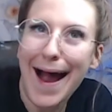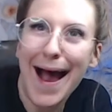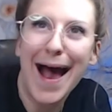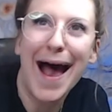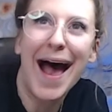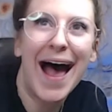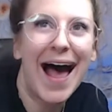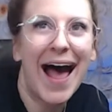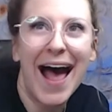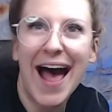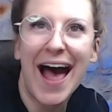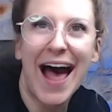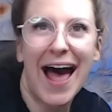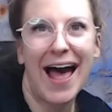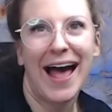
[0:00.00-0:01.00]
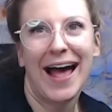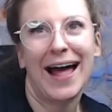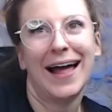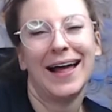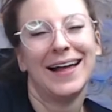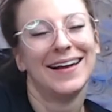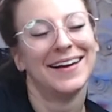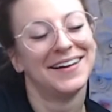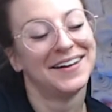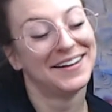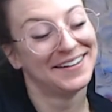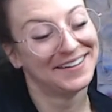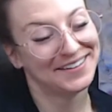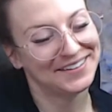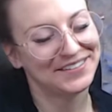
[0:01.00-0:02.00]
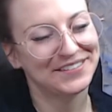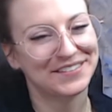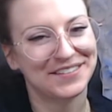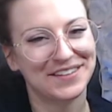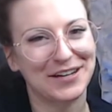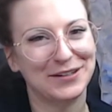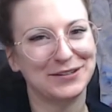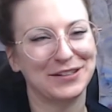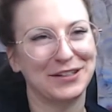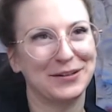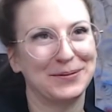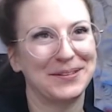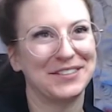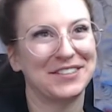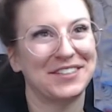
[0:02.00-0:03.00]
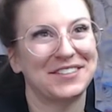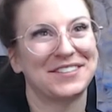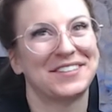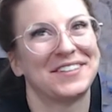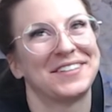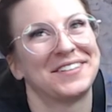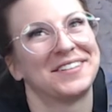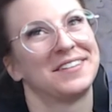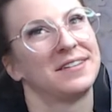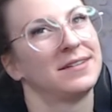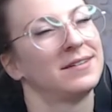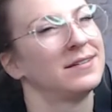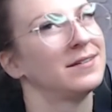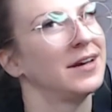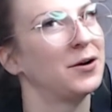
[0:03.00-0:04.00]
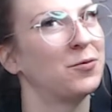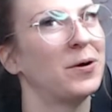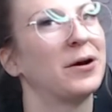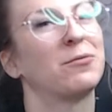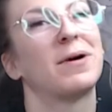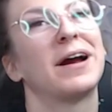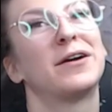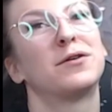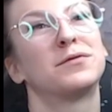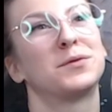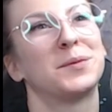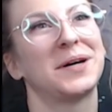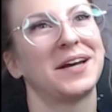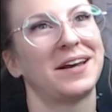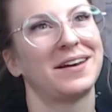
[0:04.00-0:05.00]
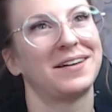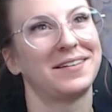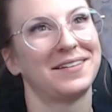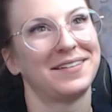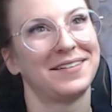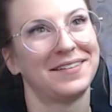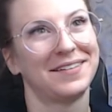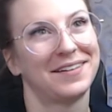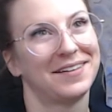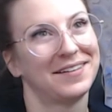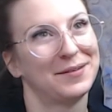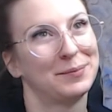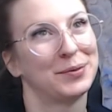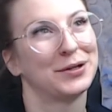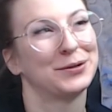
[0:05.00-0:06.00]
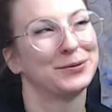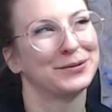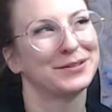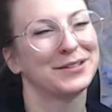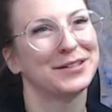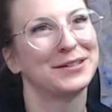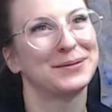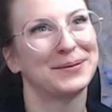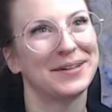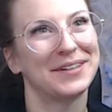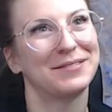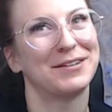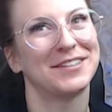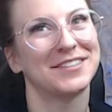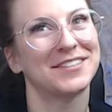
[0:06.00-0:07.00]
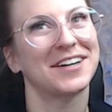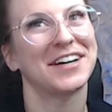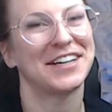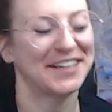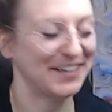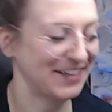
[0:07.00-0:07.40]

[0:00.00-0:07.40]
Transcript: that was a good one, Justin. It went right over my head, but it was a good one once I got